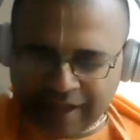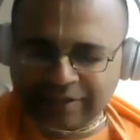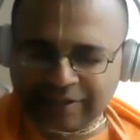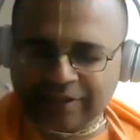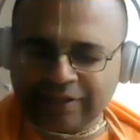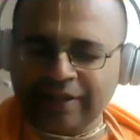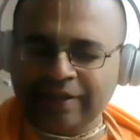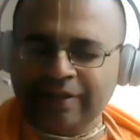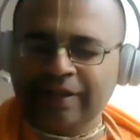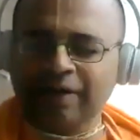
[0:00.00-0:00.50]

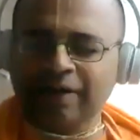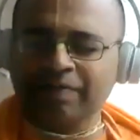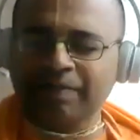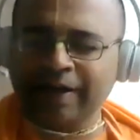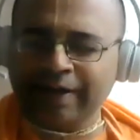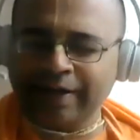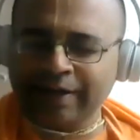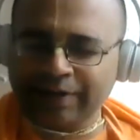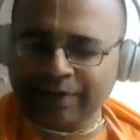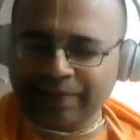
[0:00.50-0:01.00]
agitated
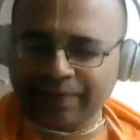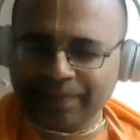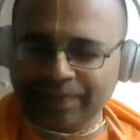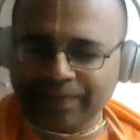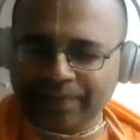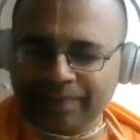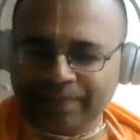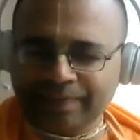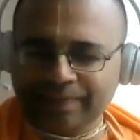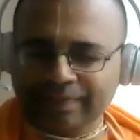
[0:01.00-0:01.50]
mind.
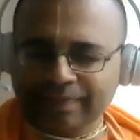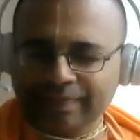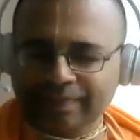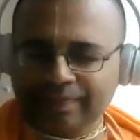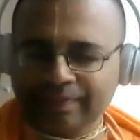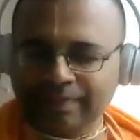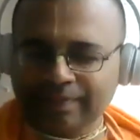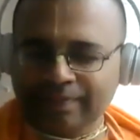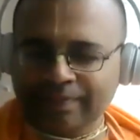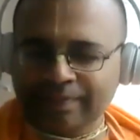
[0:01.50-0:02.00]

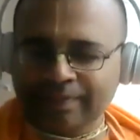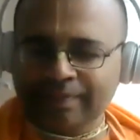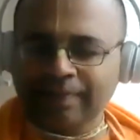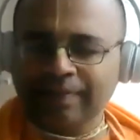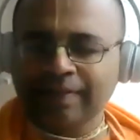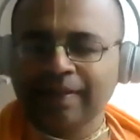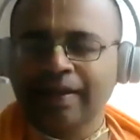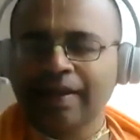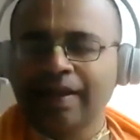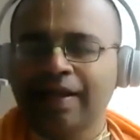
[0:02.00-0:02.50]
Hmm.
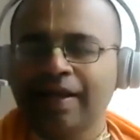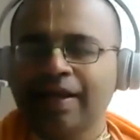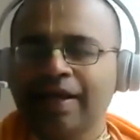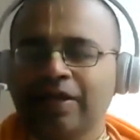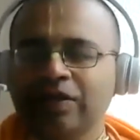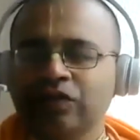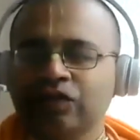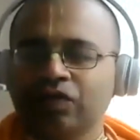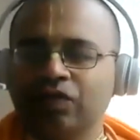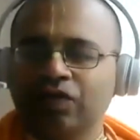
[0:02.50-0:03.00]

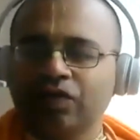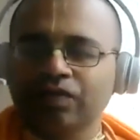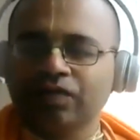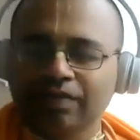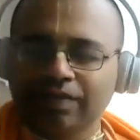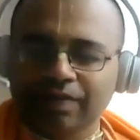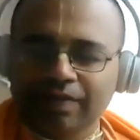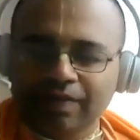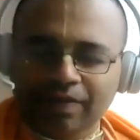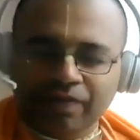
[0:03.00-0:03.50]
So,
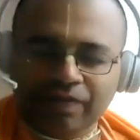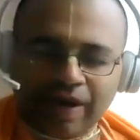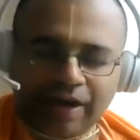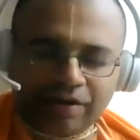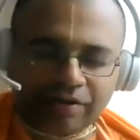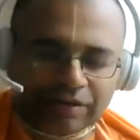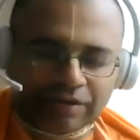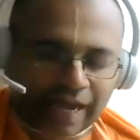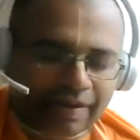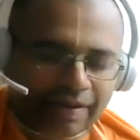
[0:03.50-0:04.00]
we
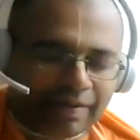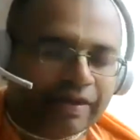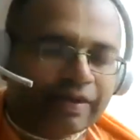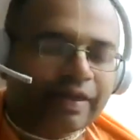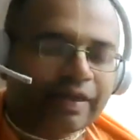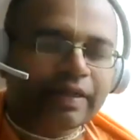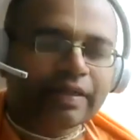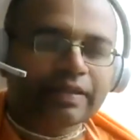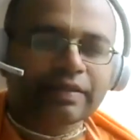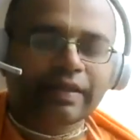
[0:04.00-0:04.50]
have to
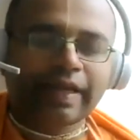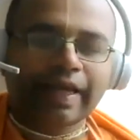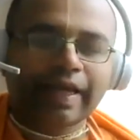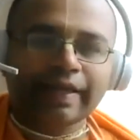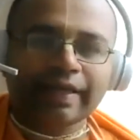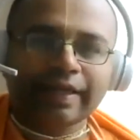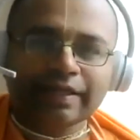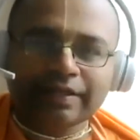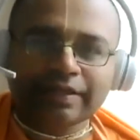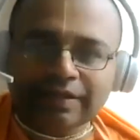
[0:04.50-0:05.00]
simultaneously
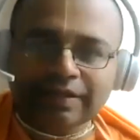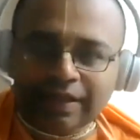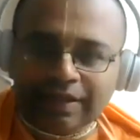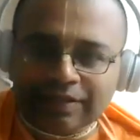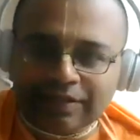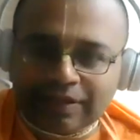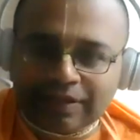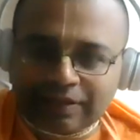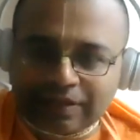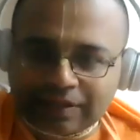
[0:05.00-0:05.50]
engage the
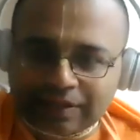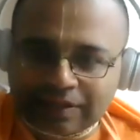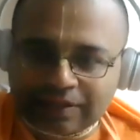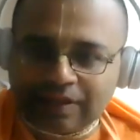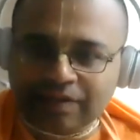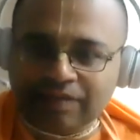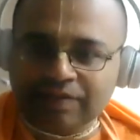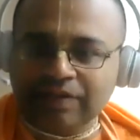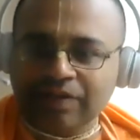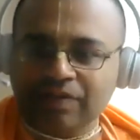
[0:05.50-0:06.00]
senses in the
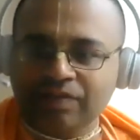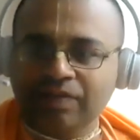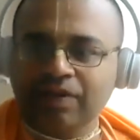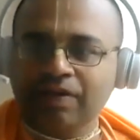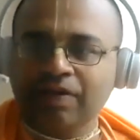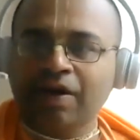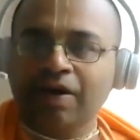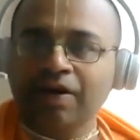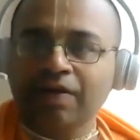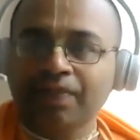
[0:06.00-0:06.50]
service of the
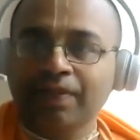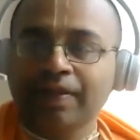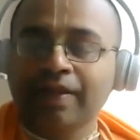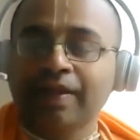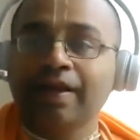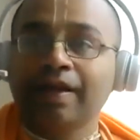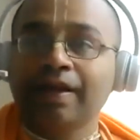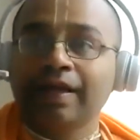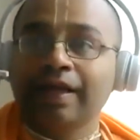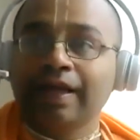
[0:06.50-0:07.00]
Lord,
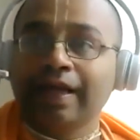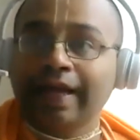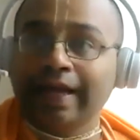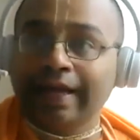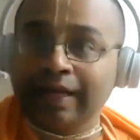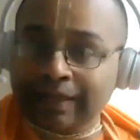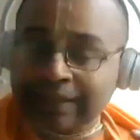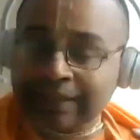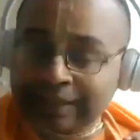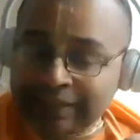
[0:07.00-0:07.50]

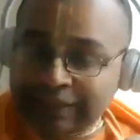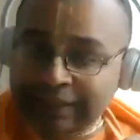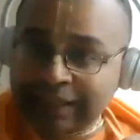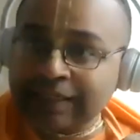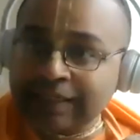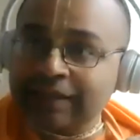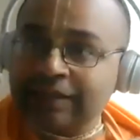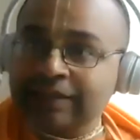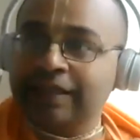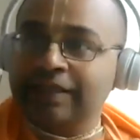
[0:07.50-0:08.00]

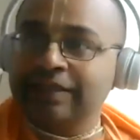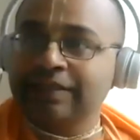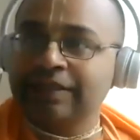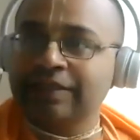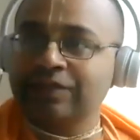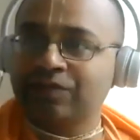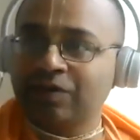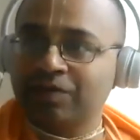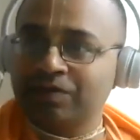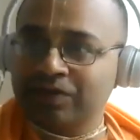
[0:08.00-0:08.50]
restrain the
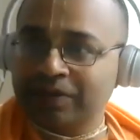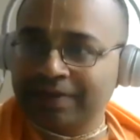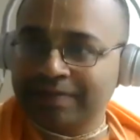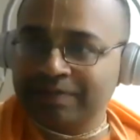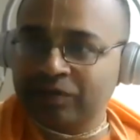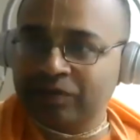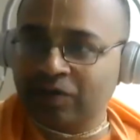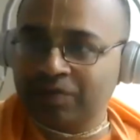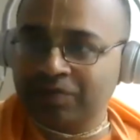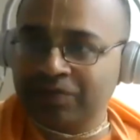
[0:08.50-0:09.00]
senses from
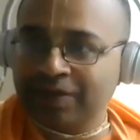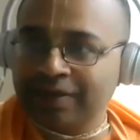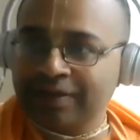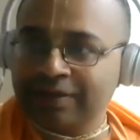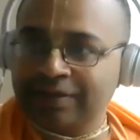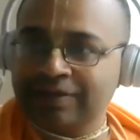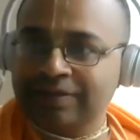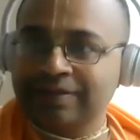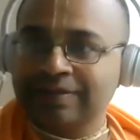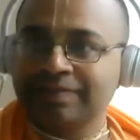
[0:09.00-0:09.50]
sense
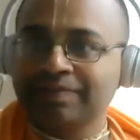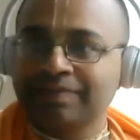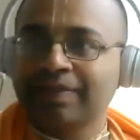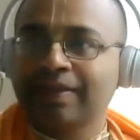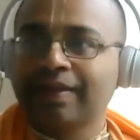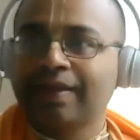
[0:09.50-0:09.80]
objects,